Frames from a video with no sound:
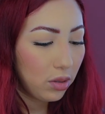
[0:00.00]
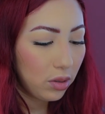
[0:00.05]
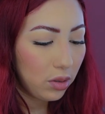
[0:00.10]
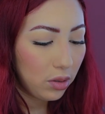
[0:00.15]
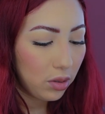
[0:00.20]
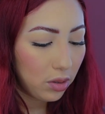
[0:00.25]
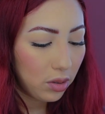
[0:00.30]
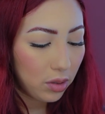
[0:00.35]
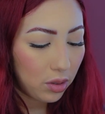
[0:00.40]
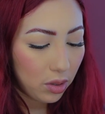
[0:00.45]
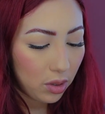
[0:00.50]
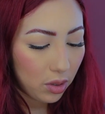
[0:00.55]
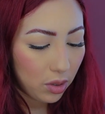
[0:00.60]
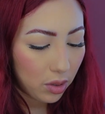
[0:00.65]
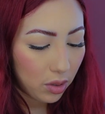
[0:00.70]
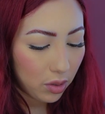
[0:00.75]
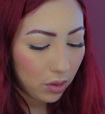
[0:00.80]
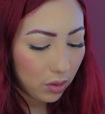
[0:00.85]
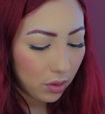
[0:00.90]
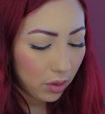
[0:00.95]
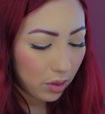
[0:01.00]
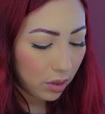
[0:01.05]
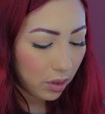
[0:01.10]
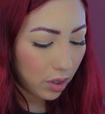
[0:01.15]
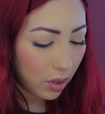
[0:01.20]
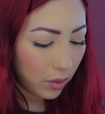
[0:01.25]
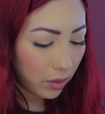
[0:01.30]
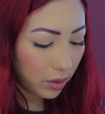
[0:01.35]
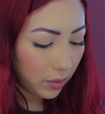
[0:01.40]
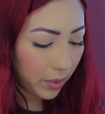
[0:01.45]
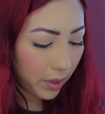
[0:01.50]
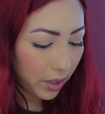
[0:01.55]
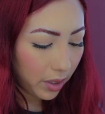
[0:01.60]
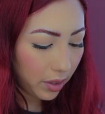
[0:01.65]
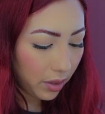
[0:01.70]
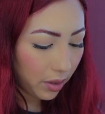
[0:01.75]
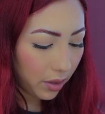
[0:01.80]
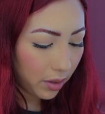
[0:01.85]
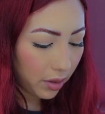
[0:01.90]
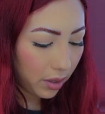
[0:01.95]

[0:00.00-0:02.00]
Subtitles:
So no spend on